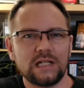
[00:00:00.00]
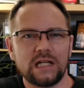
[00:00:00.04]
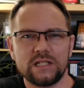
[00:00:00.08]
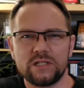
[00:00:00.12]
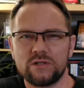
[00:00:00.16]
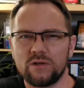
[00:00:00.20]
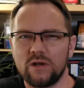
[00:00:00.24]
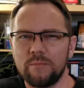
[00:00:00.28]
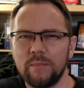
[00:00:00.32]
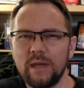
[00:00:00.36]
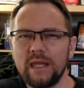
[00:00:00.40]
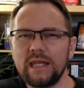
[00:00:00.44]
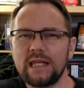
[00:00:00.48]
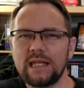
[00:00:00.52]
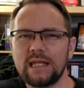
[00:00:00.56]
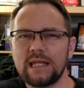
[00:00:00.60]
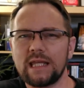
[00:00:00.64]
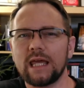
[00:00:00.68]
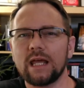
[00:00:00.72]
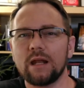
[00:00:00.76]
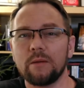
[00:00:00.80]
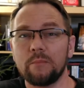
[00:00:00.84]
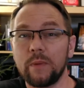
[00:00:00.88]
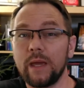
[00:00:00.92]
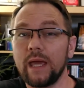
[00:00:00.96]
so I may need to
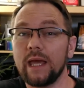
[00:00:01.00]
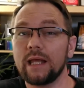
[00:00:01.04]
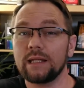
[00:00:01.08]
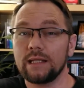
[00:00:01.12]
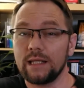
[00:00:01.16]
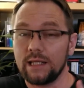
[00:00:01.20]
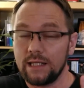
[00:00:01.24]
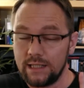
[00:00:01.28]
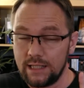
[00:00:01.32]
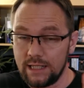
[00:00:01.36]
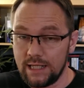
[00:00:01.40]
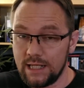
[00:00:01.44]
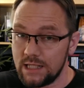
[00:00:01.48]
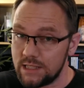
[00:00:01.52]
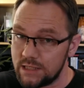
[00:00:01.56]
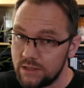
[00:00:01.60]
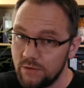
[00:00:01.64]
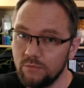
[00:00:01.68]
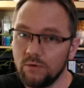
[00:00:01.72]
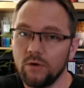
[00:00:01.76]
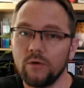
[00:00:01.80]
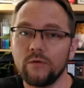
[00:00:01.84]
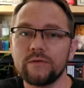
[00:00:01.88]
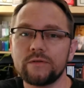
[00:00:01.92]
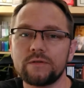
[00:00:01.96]
get a pen that needs a
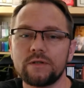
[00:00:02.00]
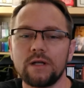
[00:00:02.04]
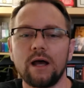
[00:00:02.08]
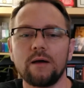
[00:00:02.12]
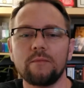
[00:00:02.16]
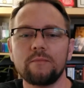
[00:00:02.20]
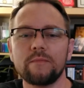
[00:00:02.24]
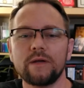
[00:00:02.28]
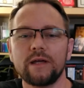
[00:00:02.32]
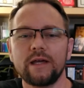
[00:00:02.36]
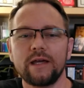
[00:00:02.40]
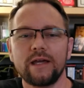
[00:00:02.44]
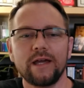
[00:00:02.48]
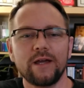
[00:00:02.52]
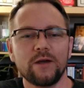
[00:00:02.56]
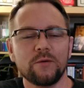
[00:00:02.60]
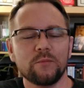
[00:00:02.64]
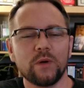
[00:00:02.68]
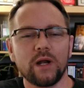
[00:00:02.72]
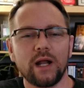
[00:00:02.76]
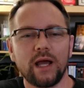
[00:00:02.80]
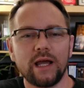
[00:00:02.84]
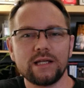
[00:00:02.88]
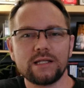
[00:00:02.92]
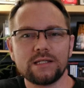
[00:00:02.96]
roll stop.
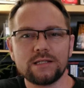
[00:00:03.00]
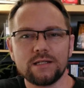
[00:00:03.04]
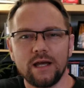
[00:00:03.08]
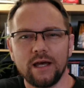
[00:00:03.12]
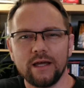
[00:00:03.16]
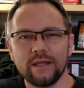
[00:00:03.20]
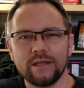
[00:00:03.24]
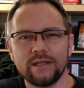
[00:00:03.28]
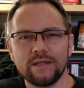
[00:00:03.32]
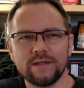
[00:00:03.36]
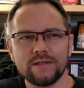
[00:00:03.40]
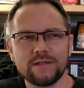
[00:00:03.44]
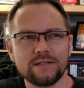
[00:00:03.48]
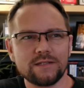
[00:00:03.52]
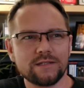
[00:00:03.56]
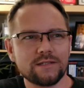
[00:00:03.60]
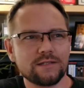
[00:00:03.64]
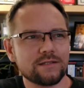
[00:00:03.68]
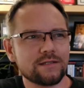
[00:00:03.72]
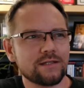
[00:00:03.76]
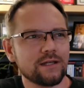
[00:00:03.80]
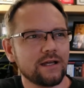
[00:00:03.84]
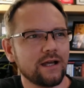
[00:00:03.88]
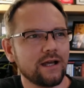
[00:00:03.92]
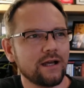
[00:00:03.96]
But I saw
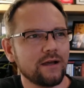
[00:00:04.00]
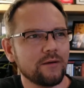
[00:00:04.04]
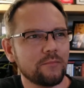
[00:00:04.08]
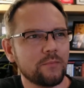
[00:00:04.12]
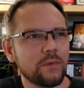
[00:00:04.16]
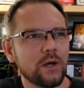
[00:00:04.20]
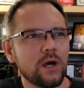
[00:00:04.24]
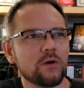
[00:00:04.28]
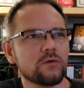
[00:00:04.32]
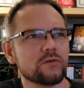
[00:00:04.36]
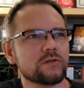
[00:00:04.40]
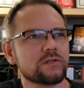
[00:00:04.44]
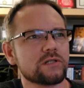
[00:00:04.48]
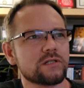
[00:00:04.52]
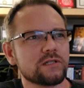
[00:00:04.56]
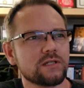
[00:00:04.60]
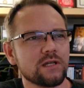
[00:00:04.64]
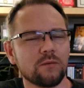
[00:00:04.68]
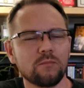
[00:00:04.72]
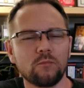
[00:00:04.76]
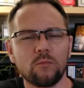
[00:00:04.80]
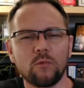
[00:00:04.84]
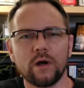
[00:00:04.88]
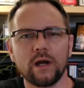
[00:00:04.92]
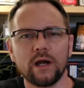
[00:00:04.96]
this post
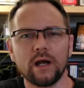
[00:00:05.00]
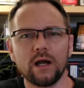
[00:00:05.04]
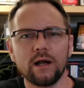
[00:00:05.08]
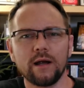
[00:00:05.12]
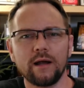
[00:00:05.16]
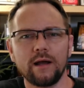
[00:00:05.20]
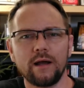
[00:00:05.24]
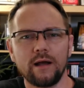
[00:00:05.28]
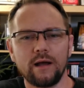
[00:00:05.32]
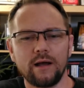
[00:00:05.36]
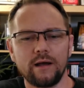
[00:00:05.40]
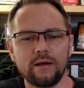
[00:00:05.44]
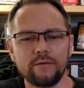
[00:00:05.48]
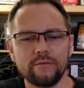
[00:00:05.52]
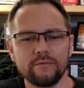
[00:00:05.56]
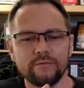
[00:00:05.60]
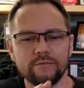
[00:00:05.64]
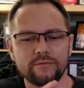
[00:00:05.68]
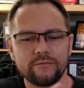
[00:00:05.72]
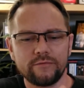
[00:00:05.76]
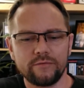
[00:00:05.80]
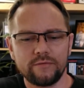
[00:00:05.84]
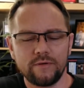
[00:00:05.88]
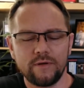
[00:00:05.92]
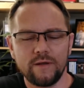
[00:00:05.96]
somewhere of
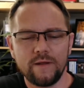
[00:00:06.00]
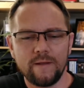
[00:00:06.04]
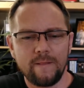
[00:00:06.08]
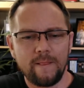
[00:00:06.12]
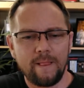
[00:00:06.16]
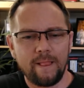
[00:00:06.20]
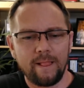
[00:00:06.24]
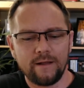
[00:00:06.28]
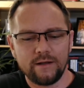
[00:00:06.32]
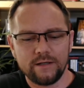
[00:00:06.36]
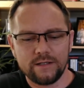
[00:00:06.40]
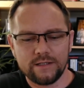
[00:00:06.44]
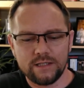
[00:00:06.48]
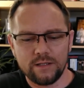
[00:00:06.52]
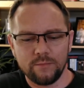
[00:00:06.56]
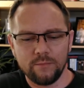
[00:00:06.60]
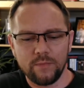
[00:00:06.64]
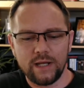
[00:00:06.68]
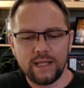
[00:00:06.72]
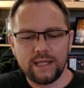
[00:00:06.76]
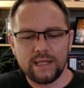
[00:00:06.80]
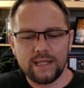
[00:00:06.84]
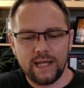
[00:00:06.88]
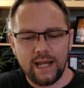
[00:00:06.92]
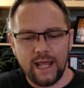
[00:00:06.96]

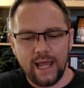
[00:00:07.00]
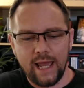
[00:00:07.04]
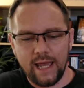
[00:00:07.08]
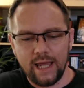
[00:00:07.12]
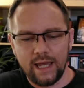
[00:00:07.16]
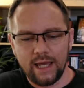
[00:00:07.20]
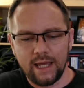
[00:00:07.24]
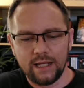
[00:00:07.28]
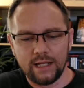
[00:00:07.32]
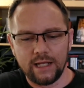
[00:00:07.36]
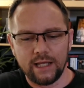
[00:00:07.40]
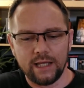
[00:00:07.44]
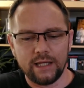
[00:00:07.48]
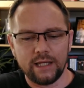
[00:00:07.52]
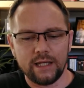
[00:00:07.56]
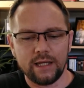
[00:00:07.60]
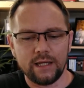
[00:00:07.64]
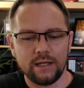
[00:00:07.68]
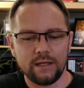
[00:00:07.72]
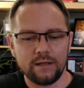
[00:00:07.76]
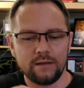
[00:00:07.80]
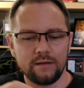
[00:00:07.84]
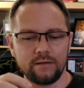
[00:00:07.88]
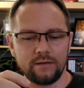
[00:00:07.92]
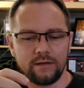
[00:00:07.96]
somebody that had
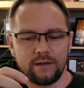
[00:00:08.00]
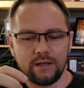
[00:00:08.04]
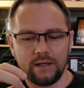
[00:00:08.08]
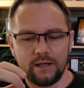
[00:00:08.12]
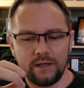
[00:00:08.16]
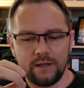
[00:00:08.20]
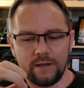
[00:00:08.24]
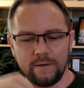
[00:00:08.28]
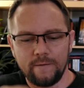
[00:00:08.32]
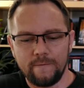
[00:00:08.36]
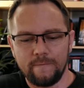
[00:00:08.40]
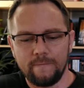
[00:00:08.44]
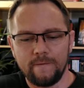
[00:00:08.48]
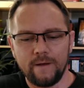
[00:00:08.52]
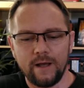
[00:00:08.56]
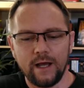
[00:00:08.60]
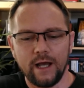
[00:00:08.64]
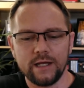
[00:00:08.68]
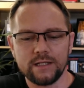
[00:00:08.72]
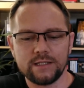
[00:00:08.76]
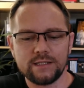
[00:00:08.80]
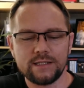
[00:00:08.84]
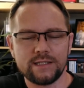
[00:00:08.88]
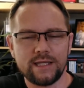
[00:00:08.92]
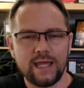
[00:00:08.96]
a
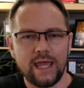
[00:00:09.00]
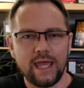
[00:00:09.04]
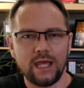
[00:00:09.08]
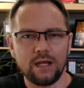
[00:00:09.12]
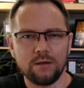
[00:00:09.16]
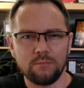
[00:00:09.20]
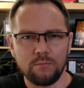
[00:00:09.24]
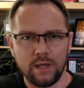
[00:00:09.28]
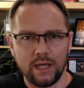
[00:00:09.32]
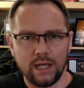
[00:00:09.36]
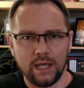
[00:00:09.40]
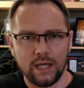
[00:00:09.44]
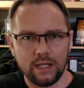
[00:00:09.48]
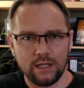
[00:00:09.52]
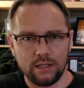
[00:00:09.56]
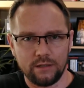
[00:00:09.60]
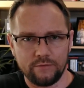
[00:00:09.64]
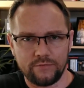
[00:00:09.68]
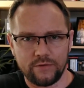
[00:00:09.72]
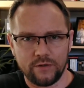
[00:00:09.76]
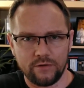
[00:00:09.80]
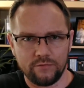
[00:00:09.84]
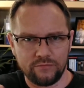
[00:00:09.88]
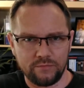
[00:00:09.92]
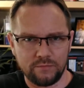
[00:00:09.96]
Sandman.
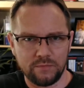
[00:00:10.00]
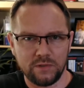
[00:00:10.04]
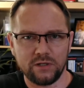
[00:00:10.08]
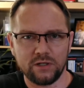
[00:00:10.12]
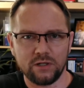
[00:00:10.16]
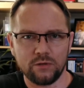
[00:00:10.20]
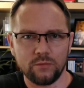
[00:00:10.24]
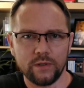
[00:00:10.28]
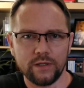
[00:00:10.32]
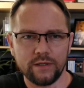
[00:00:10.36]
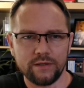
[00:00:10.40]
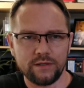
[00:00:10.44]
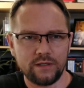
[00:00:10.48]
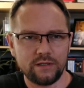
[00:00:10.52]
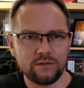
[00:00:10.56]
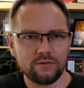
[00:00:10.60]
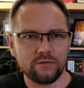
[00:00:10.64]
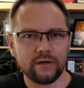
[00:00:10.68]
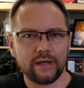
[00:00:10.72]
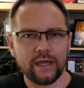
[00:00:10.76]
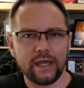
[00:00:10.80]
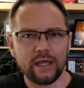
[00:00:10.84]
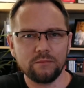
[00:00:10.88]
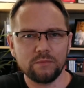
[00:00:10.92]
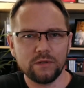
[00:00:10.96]
If you're familiar with Neil
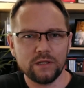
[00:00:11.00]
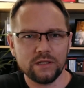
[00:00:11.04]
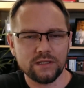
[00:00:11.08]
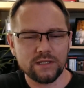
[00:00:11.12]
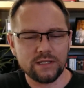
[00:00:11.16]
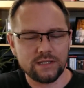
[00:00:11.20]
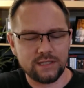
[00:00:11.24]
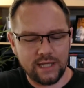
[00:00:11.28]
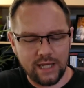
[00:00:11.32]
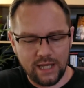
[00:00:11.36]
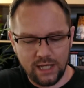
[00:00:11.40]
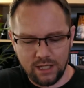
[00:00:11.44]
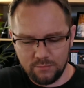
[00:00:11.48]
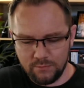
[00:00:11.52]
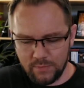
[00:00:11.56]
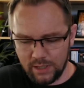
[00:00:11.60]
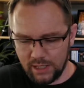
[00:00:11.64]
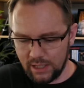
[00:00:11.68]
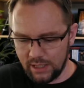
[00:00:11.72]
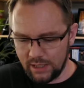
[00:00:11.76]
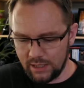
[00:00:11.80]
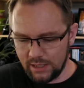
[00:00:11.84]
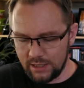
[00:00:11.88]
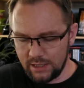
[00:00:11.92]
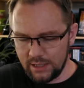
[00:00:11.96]
Gaiman's
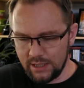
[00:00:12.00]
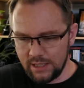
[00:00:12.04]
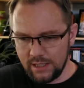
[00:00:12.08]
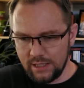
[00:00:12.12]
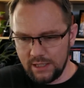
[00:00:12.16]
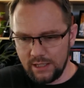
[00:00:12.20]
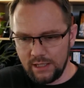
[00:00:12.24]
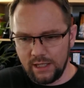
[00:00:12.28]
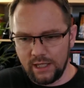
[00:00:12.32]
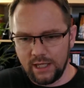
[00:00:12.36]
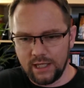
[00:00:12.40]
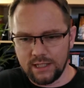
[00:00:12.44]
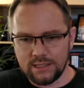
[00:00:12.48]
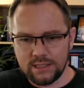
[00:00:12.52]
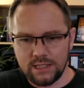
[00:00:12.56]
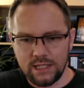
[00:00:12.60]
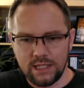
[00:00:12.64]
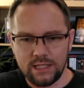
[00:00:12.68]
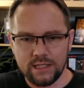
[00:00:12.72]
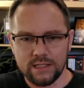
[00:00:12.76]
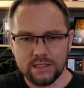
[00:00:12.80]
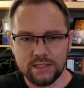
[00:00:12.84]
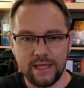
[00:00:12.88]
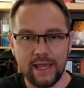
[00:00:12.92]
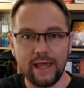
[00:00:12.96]
Sandman, it's
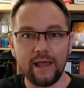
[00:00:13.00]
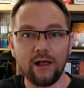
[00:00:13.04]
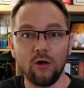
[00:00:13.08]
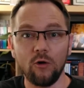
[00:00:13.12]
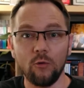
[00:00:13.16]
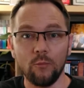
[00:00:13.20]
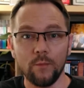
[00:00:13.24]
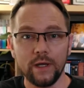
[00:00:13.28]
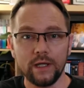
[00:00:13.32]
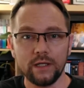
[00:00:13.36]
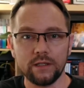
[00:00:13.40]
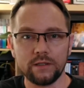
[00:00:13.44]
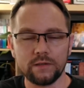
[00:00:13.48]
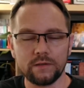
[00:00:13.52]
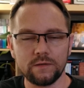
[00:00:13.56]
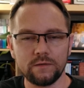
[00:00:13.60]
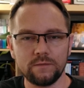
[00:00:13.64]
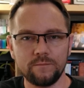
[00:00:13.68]
his helmet,